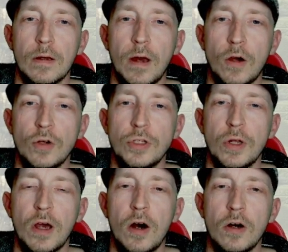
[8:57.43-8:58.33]
I could do the
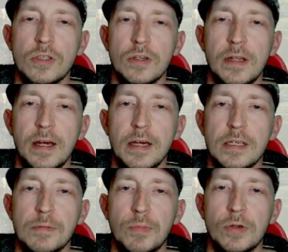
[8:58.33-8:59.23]
guards on
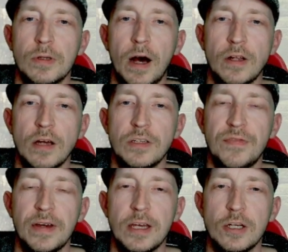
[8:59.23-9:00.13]
this, but I
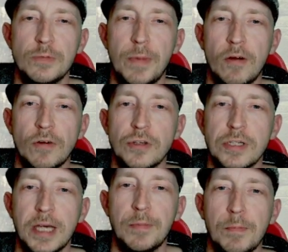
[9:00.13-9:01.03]
think it's just better off just to
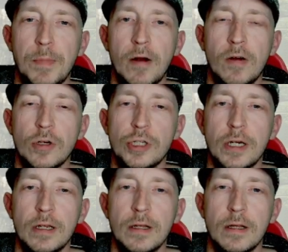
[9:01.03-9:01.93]
keep
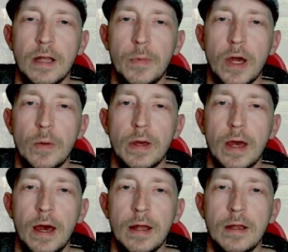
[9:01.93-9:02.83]
barraging. There we go
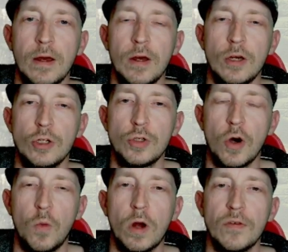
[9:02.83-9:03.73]
again. Just
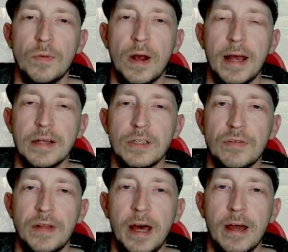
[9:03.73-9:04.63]
got one of them clicked
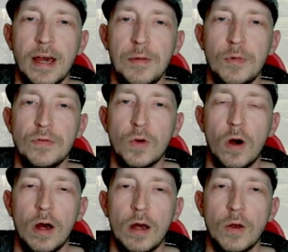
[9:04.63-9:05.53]
off there. Again, he moved
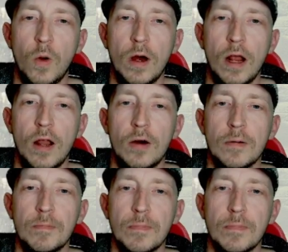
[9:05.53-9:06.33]
quite a lot.